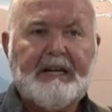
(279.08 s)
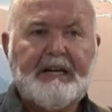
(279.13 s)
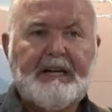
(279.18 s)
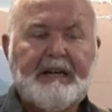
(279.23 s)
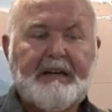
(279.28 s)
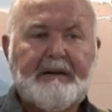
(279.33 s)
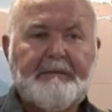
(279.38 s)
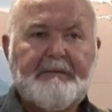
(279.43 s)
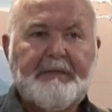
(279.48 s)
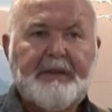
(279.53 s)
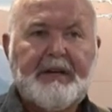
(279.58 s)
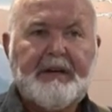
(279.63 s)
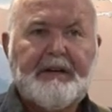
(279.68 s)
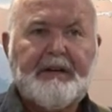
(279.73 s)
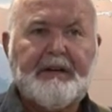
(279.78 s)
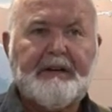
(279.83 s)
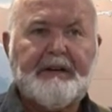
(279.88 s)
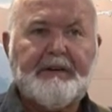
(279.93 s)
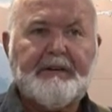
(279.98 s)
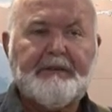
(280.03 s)
Um,
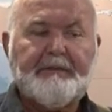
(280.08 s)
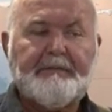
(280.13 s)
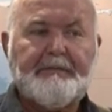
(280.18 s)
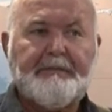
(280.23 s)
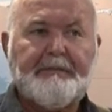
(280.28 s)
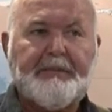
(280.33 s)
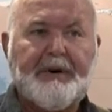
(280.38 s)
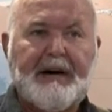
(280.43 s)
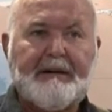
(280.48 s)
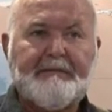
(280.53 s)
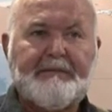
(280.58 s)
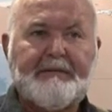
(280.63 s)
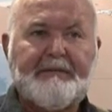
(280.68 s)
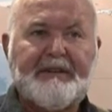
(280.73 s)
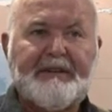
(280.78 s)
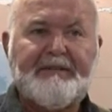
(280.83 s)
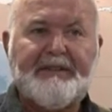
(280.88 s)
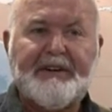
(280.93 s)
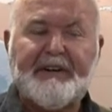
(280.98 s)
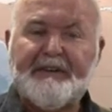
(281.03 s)
you're
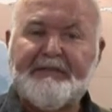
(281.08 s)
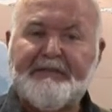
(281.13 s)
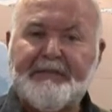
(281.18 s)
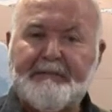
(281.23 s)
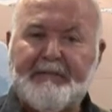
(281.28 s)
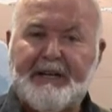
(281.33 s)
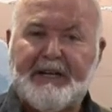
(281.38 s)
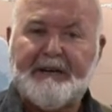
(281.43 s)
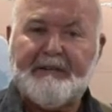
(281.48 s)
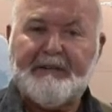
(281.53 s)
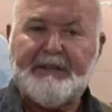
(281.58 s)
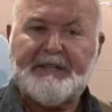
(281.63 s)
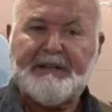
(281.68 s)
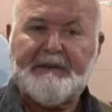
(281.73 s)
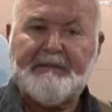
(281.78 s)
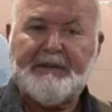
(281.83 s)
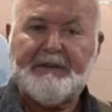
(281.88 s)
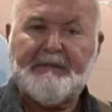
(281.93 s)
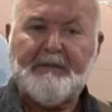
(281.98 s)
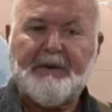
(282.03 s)
probably very familiar with
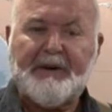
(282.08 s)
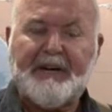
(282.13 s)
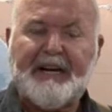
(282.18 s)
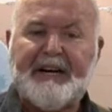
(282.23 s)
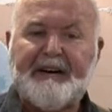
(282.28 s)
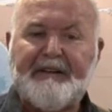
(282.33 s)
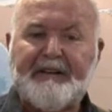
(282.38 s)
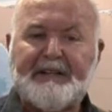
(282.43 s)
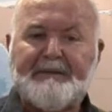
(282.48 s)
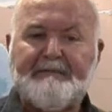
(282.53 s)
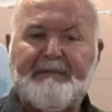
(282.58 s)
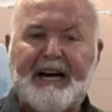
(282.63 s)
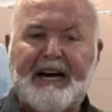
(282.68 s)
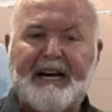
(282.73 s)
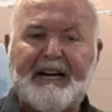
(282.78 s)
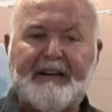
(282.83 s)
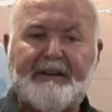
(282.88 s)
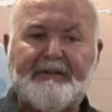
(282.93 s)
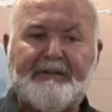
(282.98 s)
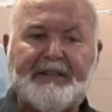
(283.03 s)
some of the more
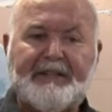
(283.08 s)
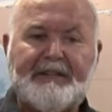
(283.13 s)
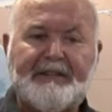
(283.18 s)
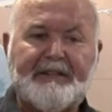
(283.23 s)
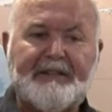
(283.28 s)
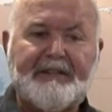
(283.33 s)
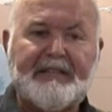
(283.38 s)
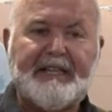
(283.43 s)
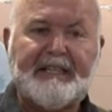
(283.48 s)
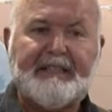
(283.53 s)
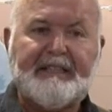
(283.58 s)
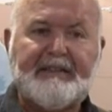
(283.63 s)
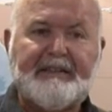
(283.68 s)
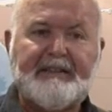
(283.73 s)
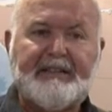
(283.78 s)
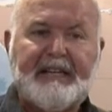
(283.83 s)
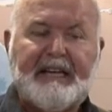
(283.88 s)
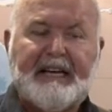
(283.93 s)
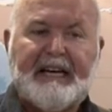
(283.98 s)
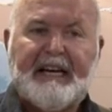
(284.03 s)
charismatic creatures like
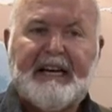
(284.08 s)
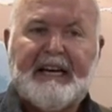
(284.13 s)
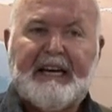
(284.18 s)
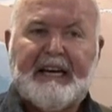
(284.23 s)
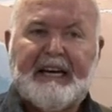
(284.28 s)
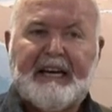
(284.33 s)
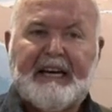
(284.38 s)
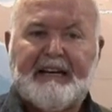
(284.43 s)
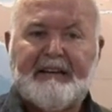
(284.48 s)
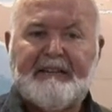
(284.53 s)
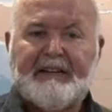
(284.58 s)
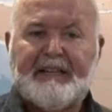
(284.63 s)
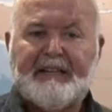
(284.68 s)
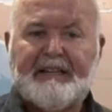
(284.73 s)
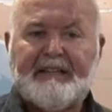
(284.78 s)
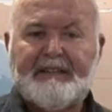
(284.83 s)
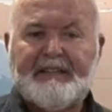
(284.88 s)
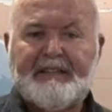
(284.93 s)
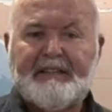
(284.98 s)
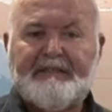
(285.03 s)
there's
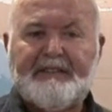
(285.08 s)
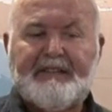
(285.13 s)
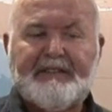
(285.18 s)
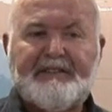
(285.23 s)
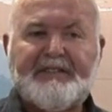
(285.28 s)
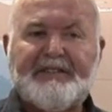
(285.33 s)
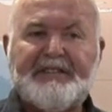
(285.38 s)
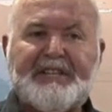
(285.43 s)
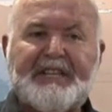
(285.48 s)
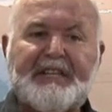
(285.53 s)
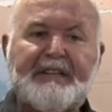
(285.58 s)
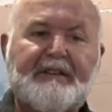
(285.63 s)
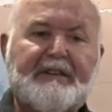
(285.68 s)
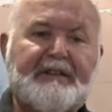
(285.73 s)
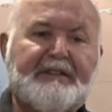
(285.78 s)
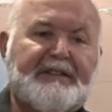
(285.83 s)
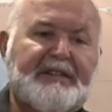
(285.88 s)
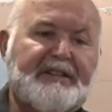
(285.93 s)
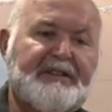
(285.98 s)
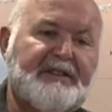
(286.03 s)
there's even there's
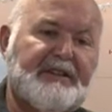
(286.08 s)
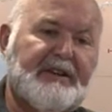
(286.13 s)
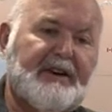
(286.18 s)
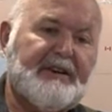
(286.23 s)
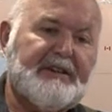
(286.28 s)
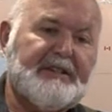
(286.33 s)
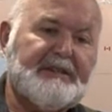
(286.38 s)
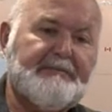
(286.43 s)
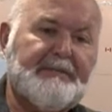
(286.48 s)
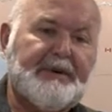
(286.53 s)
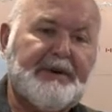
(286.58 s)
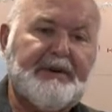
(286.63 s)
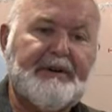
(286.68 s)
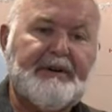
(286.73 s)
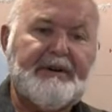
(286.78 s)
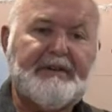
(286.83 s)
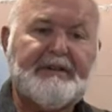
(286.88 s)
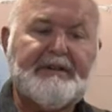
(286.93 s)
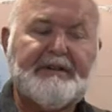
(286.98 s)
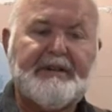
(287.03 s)
seals, there's large
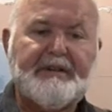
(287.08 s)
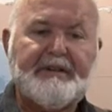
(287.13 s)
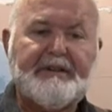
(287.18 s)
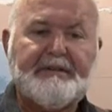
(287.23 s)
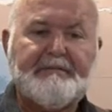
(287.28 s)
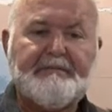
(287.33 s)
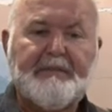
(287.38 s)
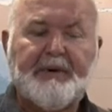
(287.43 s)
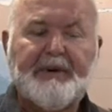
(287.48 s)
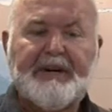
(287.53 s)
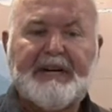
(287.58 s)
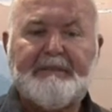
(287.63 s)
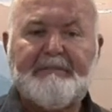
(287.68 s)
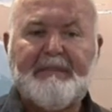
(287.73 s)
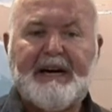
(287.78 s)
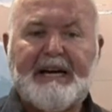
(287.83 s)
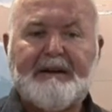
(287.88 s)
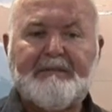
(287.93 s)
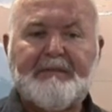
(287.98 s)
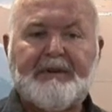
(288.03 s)
birds, there's marine
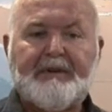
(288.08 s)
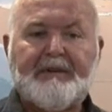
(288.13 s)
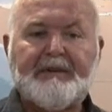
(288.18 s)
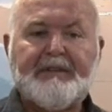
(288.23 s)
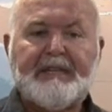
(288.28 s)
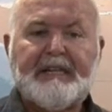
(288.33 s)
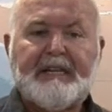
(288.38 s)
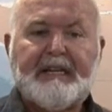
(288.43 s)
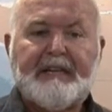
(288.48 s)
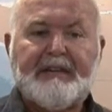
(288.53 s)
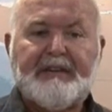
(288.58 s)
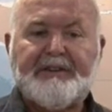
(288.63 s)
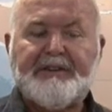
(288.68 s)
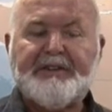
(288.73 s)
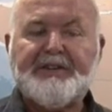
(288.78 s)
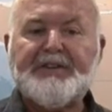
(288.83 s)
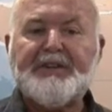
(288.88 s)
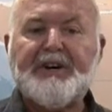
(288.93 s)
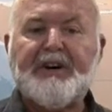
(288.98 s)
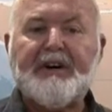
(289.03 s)
mammals, there's
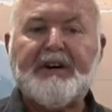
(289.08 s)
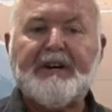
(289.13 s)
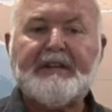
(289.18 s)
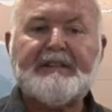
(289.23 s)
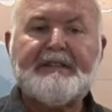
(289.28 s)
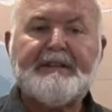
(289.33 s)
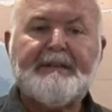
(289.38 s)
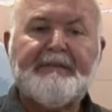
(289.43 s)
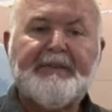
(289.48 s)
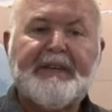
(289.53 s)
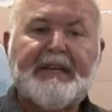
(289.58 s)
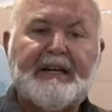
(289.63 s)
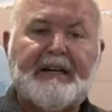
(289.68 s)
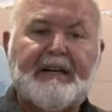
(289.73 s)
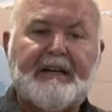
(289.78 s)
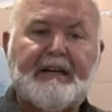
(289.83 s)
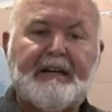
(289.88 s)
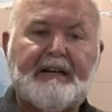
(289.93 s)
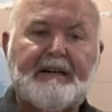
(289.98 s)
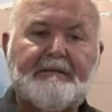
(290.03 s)
sharks.
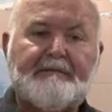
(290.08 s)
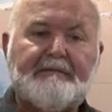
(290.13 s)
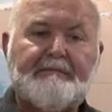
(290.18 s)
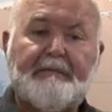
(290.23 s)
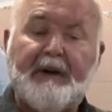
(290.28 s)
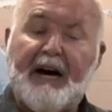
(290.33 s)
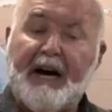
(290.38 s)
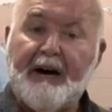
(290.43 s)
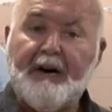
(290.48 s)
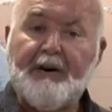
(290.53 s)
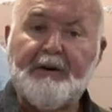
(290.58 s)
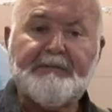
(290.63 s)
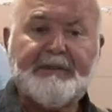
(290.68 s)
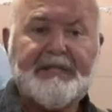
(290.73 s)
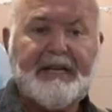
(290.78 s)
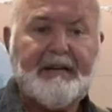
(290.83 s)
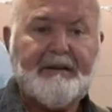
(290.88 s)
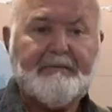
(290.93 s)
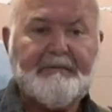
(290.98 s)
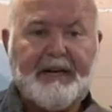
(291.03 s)
Uh, my
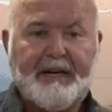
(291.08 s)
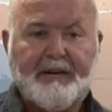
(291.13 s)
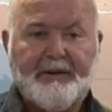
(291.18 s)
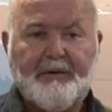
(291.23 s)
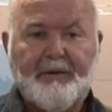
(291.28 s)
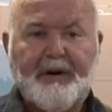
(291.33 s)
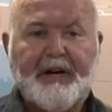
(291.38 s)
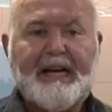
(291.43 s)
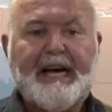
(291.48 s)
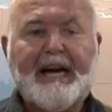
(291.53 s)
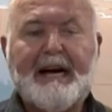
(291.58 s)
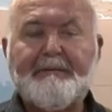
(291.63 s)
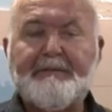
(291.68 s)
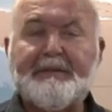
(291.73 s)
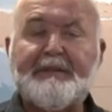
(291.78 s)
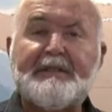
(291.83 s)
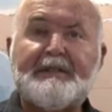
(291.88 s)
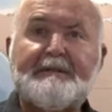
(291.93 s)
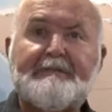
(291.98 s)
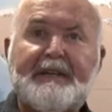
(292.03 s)
hometown, by the way,
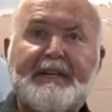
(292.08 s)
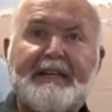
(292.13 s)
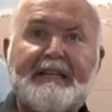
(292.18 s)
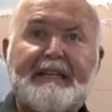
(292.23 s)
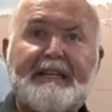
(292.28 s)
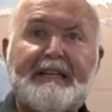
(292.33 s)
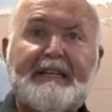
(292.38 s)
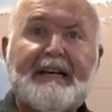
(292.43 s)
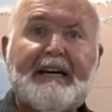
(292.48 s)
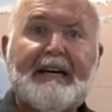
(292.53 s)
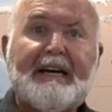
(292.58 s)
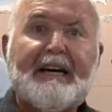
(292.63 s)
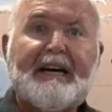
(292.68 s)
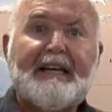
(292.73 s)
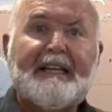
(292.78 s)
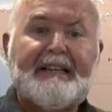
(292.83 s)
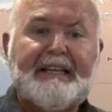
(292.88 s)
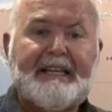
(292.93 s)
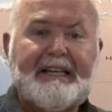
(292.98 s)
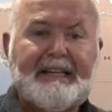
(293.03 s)
happens to be the
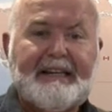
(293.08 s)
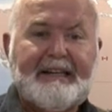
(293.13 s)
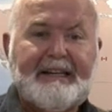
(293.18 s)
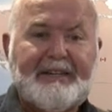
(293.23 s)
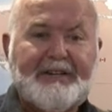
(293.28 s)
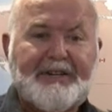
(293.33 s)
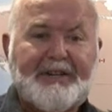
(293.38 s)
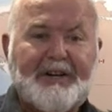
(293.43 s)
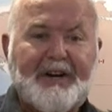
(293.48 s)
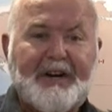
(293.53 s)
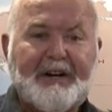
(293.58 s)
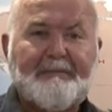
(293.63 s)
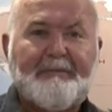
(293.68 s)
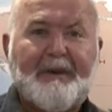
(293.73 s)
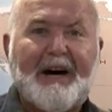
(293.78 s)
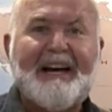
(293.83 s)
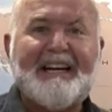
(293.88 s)
the uh, shark